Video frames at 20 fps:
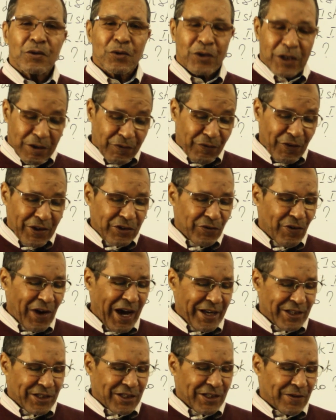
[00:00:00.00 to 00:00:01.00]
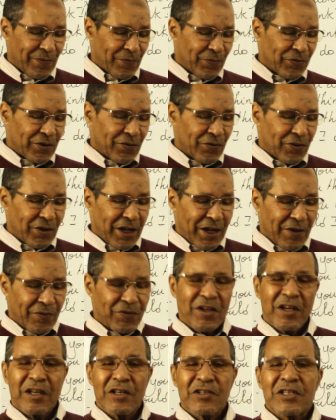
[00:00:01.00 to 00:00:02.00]
Give advice.
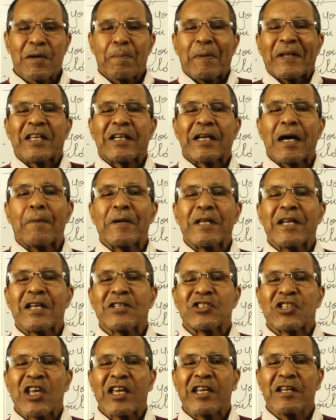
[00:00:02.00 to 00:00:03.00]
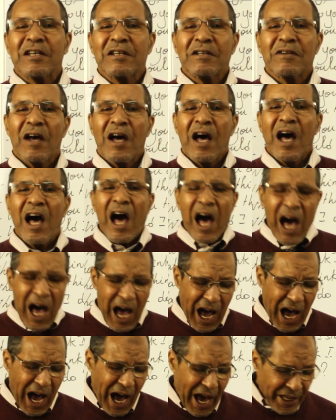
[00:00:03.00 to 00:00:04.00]
Somebody come in and saying,
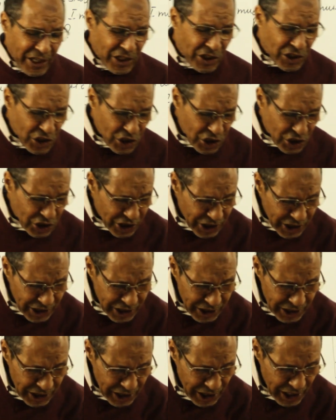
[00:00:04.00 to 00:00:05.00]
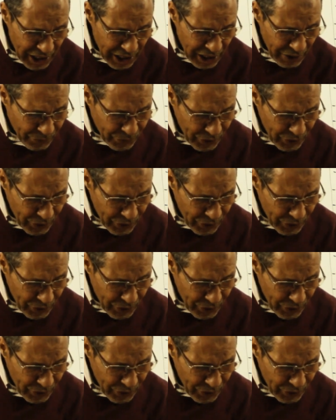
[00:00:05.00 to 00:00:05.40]
I still